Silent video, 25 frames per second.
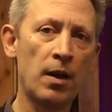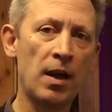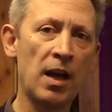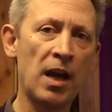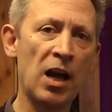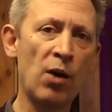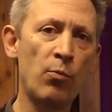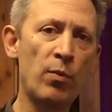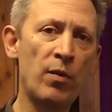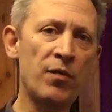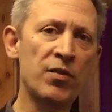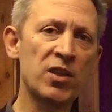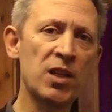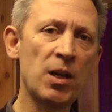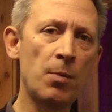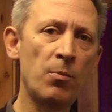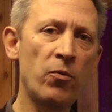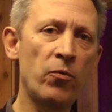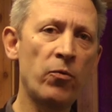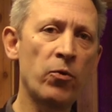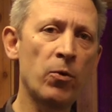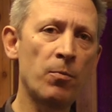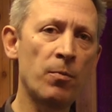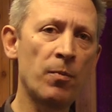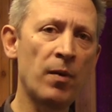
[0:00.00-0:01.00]
and with some
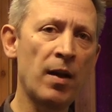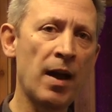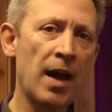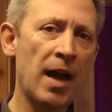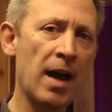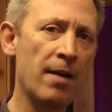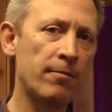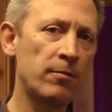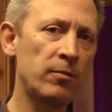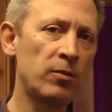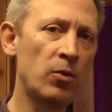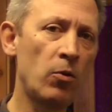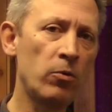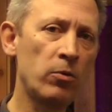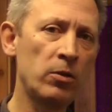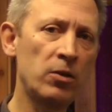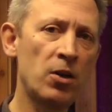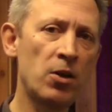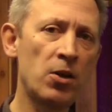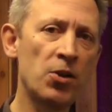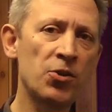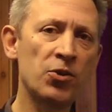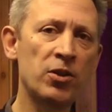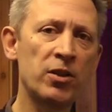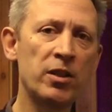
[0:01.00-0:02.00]
of them have
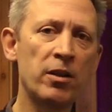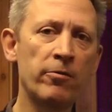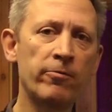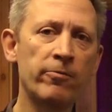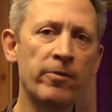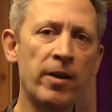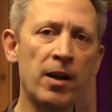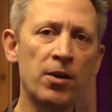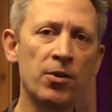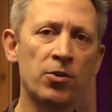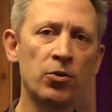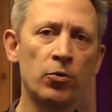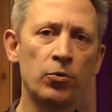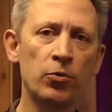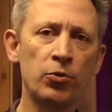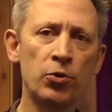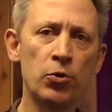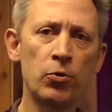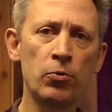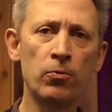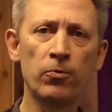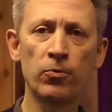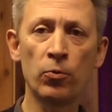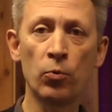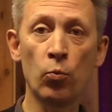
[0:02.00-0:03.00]
long-lasting effects on
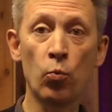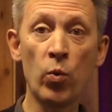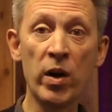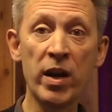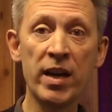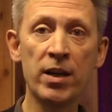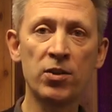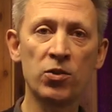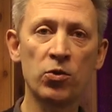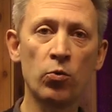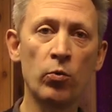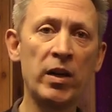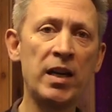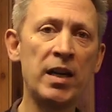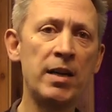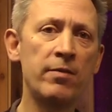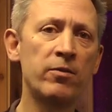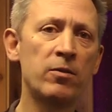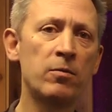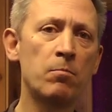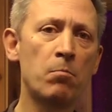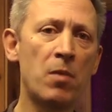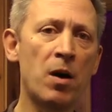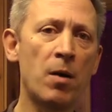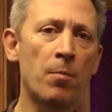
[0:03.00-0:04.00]
you for weeks or
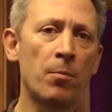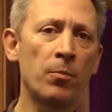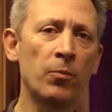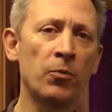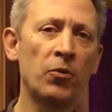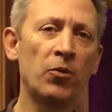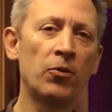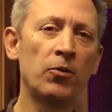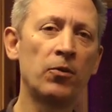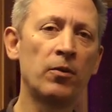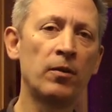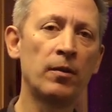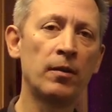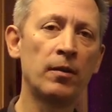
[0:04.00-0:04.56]
even months.